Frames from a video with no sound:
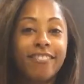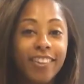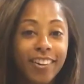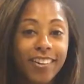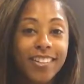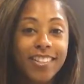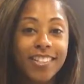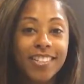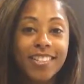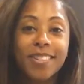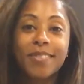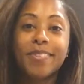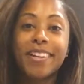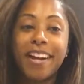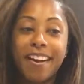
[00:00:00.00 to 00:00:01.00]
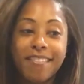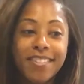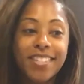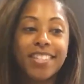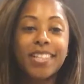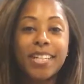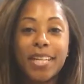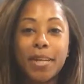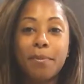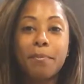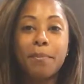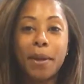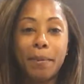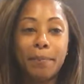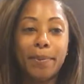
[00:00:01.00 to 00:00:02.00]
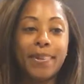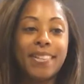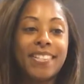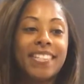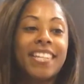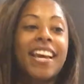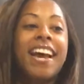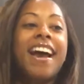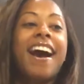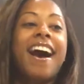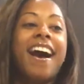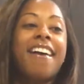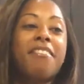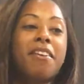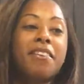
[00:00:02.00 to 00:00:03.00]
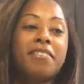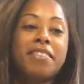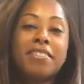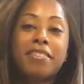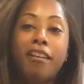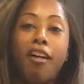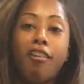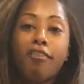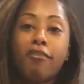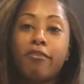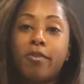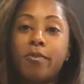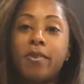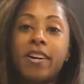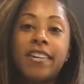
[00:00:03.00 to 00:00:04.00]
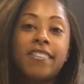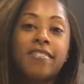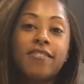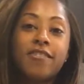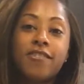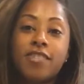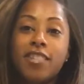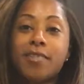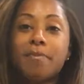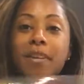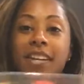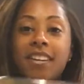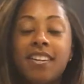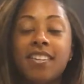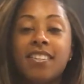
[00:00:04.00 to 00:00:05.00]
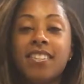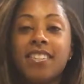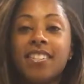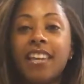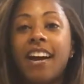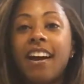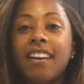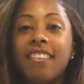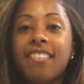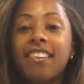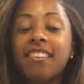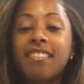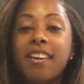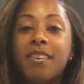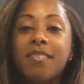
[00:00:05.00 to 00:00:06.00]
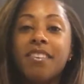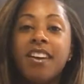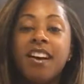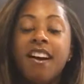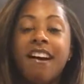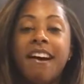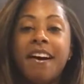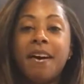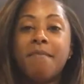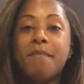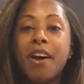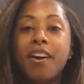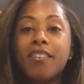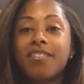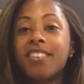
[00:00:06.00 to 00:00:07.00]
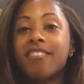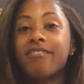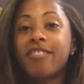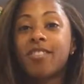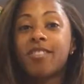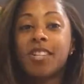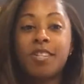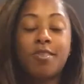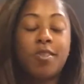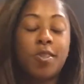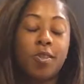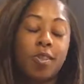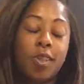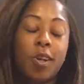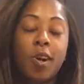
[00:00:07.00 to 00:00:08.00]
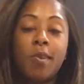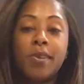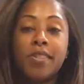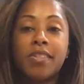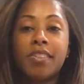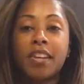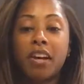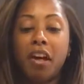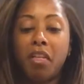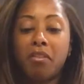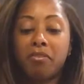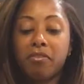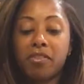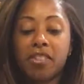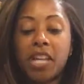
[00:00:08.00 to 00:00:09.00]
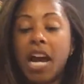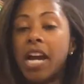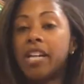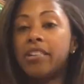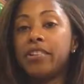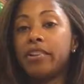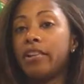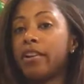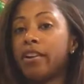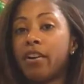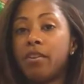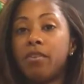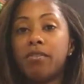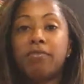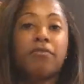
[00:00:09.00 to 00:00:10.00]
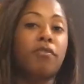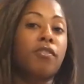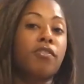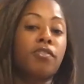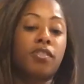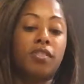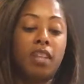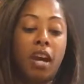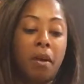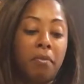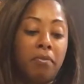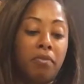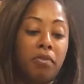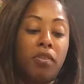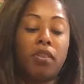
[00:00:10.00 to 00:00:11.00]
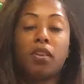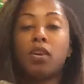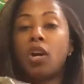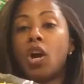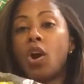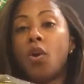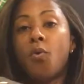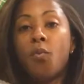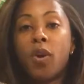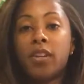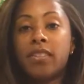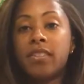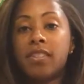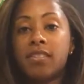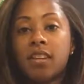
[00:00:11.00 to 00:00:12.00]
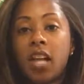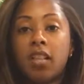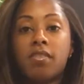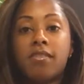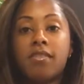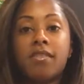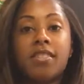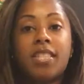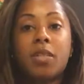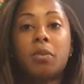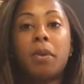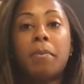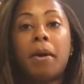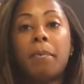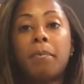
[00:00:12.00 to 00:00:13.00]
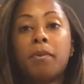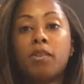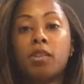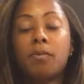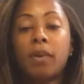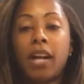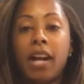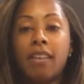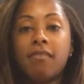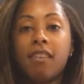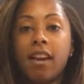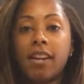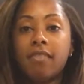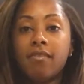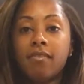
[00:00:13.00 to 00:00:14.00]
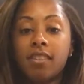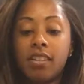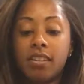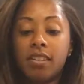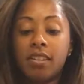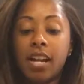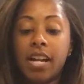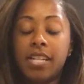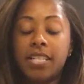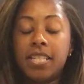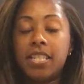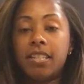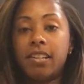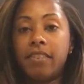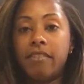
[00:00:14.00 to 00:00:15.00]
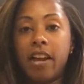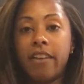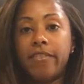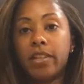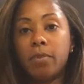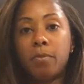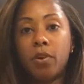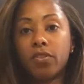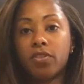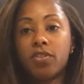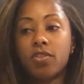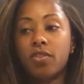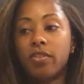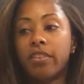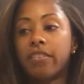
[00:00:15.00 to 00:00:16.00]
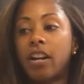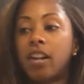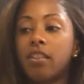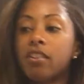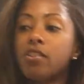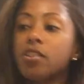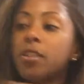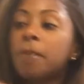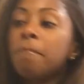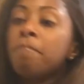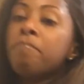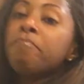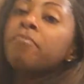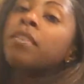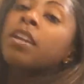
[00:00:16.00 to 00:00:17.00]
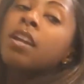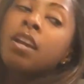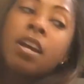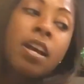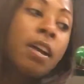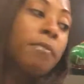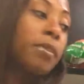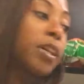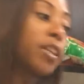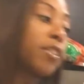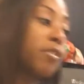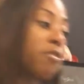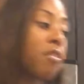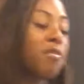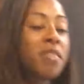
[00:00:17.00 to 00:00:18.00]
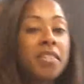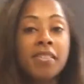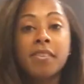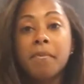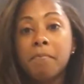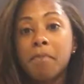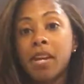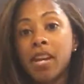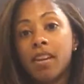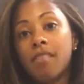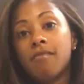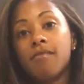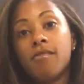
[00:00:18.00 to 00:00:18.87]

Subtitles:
First, we obviously need peppers. I like these colorful ones just because I think that healthy food is usually always on the colorful side. You could go for just opt for one of these colors of these sweet peppers, but I like the idea of having a multitude of colors. I'm gonna throw in some meat.